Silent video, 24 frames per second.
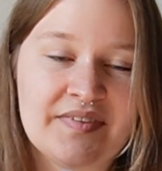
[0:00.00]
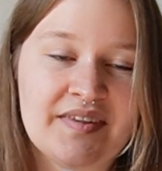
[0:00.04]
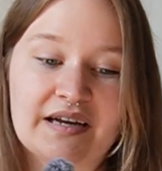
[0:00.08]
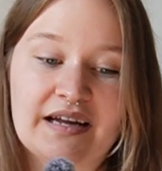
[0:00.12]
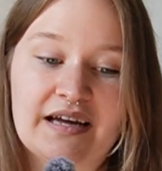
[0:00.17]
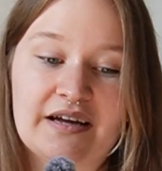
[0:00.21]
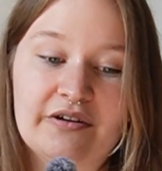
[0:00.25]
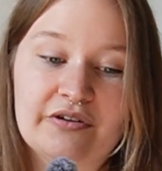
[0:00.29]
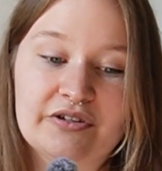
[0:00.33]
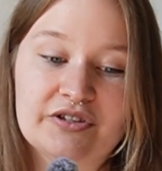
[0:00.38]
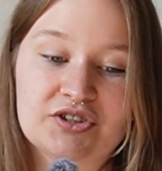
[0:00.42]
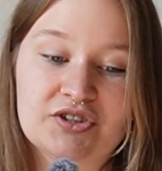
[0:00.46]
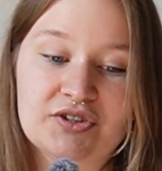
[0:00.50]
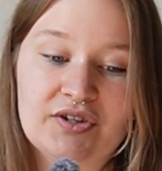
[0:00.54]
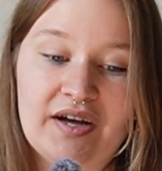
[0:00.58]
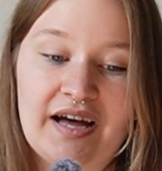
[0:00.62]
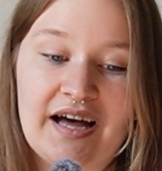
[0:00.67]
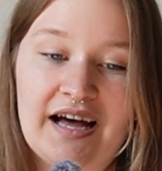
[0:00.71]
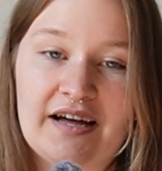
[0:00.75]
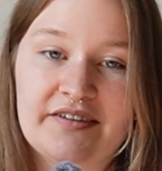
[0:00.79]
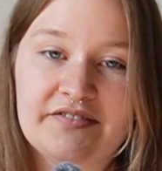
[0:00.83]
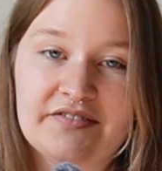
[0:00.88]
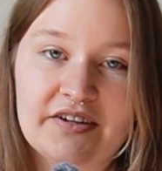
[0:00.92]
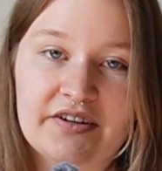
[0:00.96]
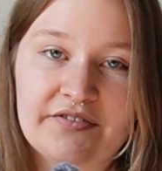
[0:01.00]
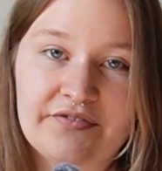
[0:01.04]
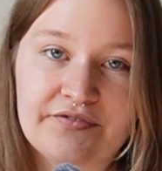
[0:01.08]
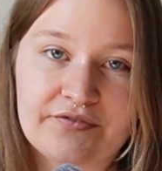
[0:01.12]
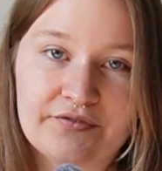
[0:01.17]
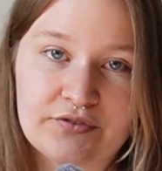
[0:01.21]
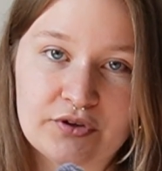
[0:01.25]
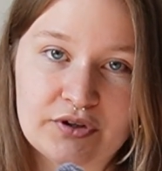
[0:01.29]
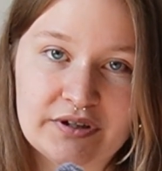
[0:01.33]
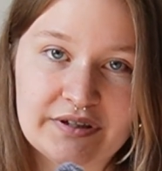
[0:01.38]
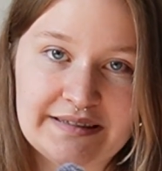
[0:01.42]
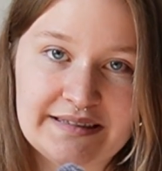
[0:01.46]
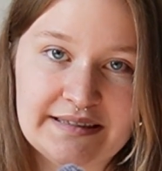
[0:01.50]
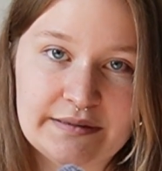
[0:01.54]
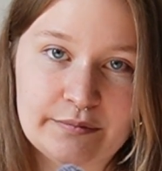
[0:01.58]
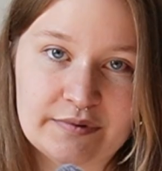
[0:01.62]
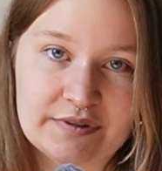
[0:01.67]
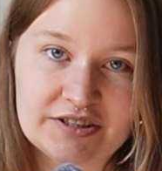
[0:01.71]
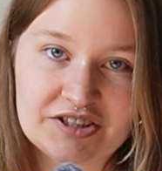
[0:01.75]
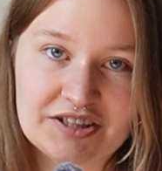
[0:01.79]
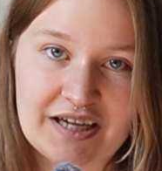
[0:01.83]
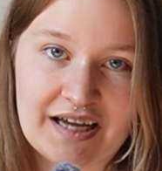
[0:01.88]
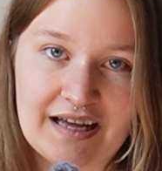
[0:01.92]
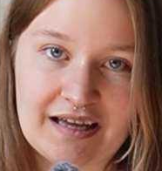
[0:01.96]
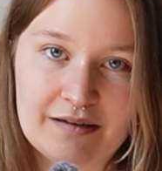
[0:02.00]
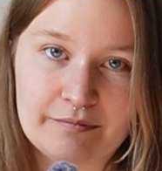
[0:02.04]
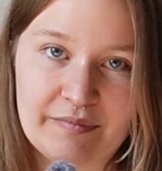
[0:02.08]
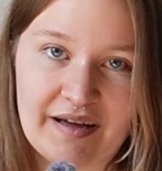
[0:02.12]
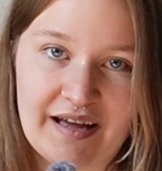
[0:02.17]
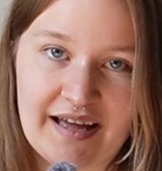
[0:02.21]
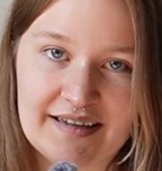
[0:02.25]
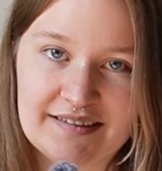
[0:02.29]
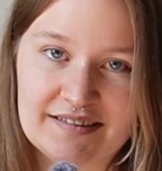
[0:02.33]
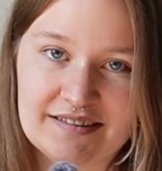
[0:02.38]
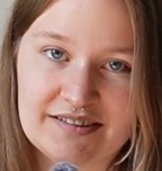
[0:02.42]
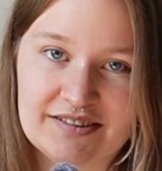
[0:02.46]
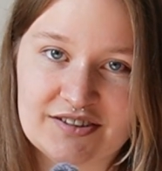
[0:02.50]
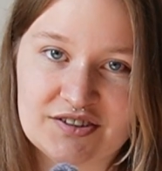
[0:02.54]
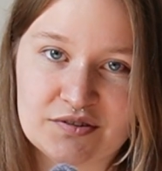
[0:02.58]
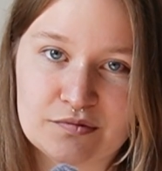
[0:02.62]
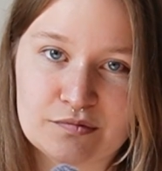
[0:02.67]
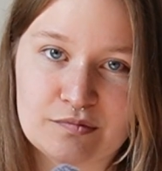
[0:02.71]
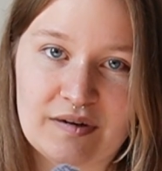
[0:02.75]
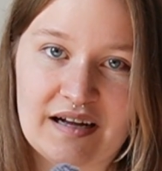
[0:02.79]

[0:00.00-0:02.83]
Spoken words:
But I also have a free witch hat pattern as